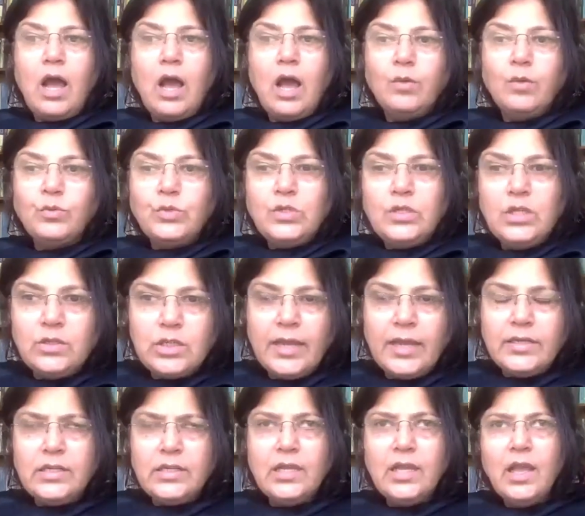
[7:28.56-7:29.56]
housing
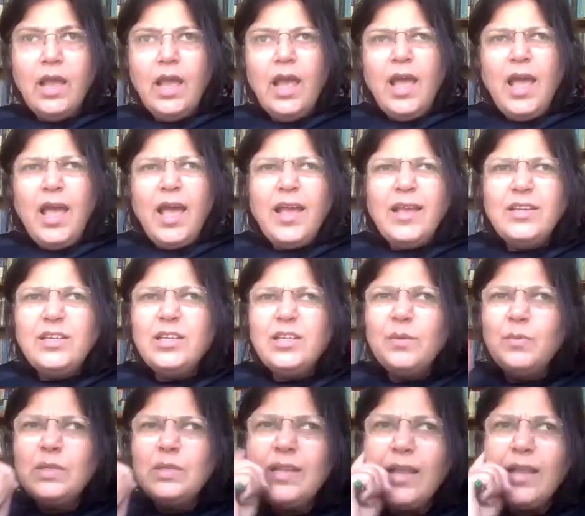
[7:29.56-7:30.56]
society,
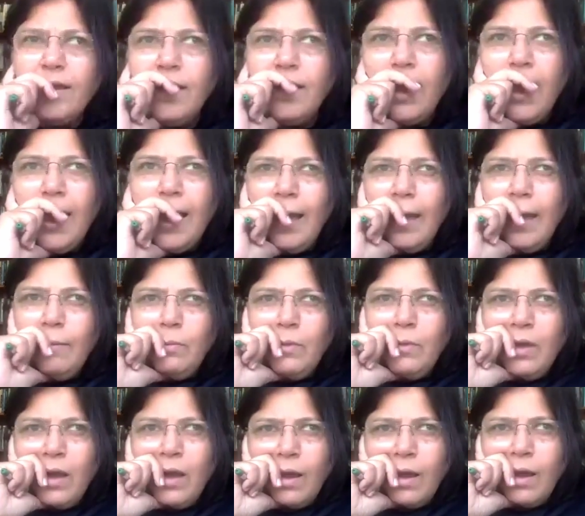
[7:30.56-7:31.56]
and she was like,
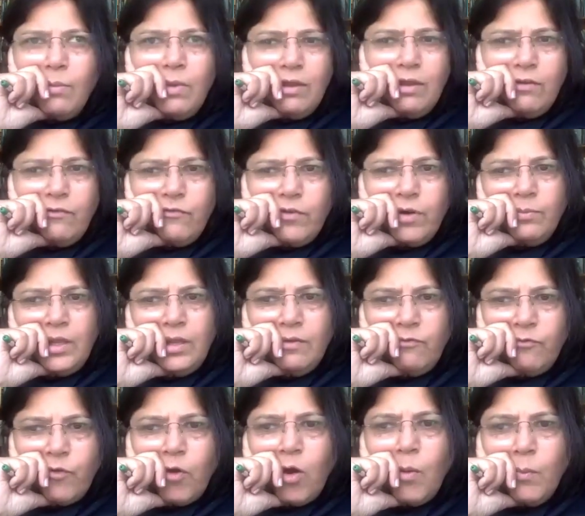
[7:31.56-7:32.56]
I'm coming from
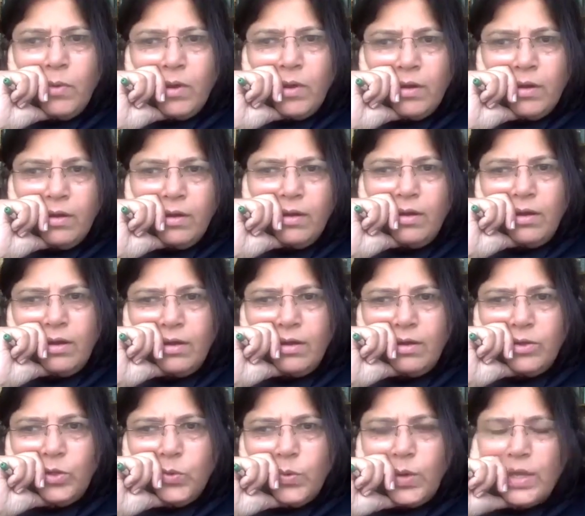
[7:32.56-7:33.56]
the former
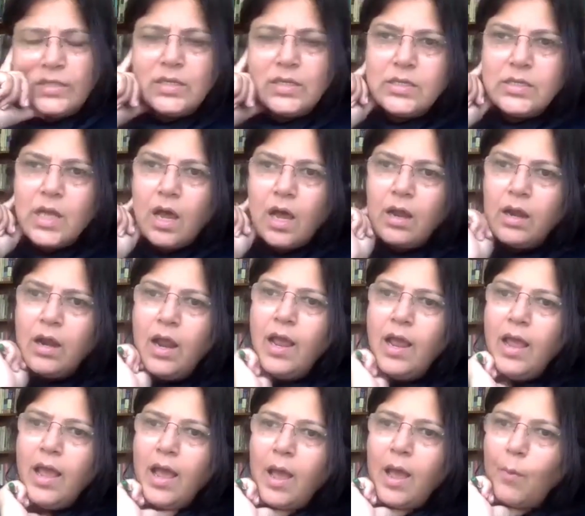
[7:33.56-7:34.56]

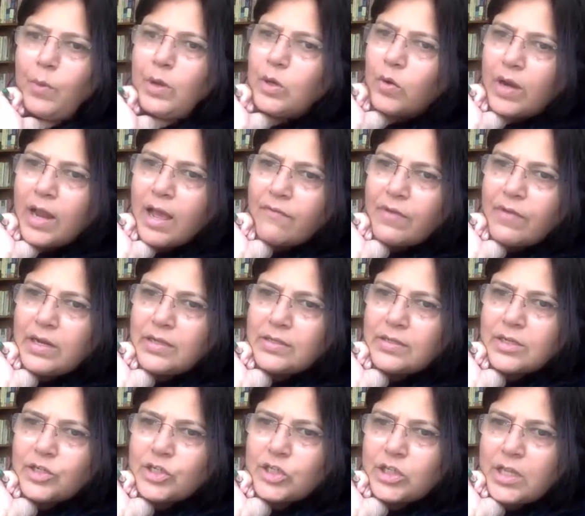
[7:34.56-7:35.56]
USSR, and we don't
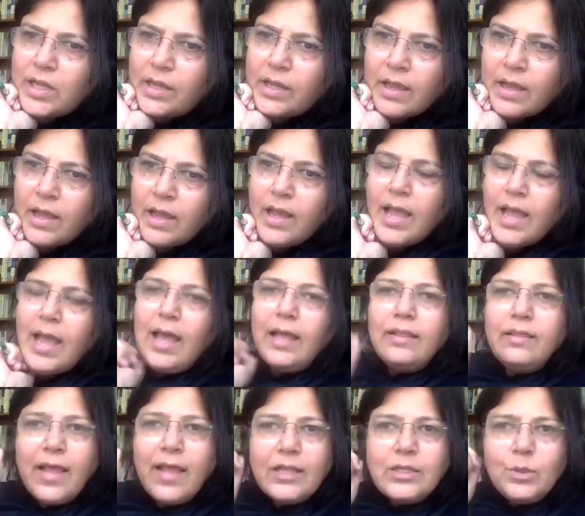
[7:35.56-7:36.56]
have any such thing.
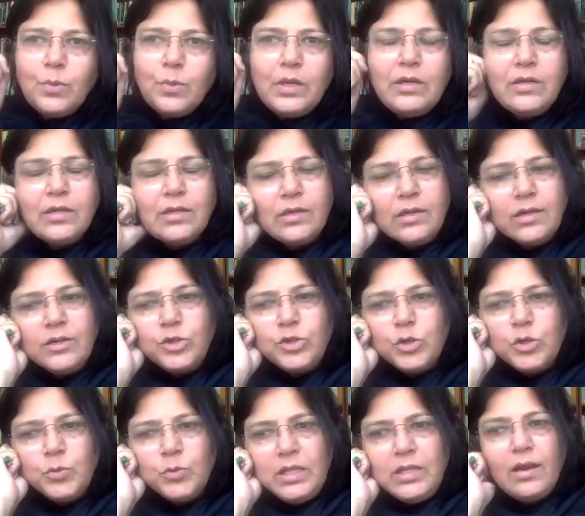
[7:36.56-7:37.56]
And that's when it
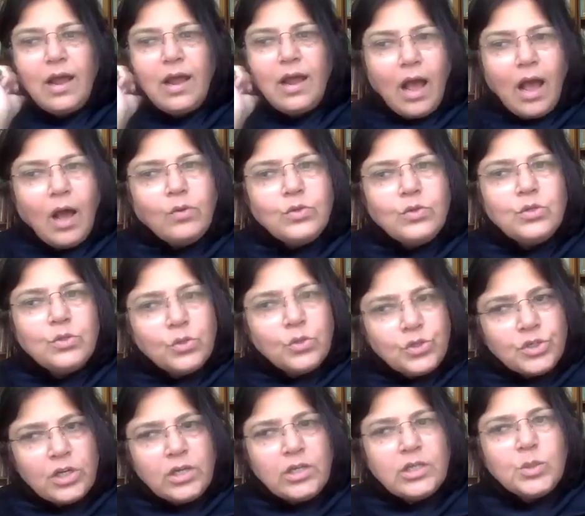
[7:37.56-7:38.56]
occurred to me that how
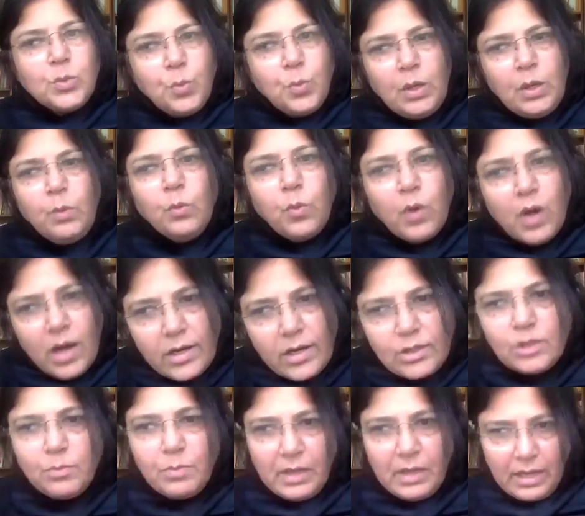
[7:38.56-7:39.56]
socialist we
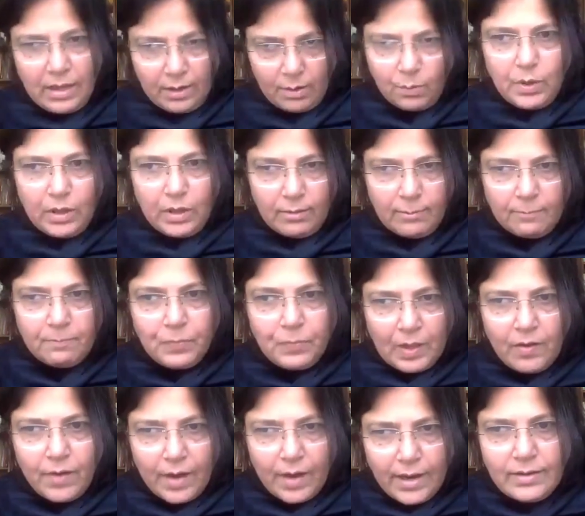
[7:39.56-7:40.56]
were to begin with,
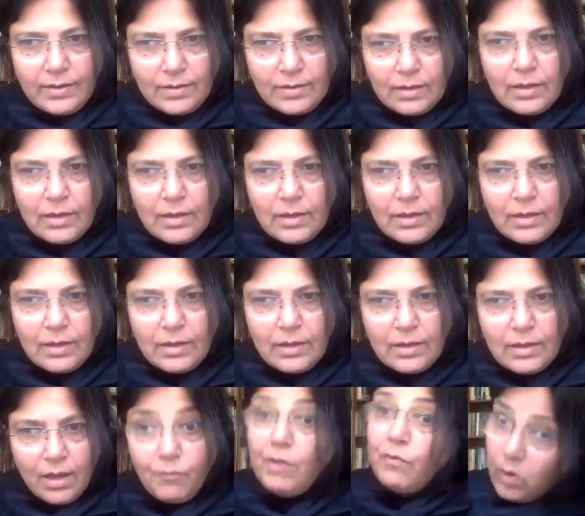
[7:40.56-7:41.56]
right?
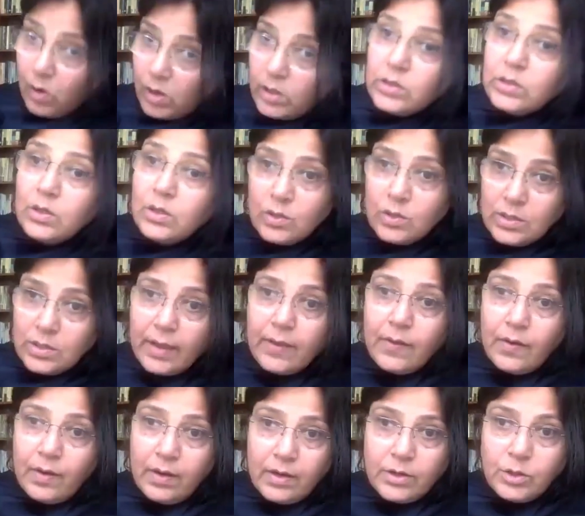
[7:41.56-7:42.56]
We were
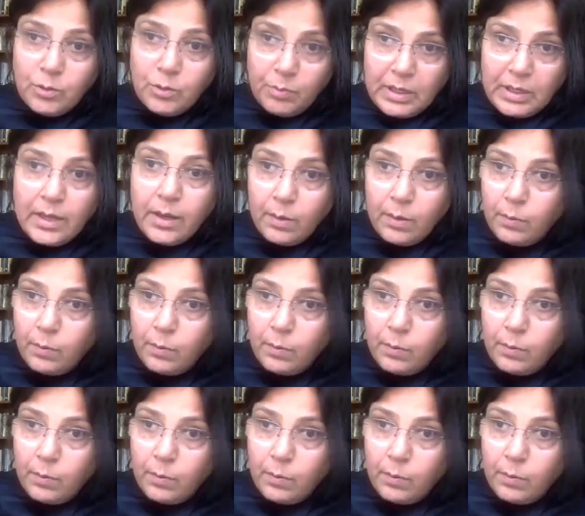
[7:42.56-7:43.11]
also secular to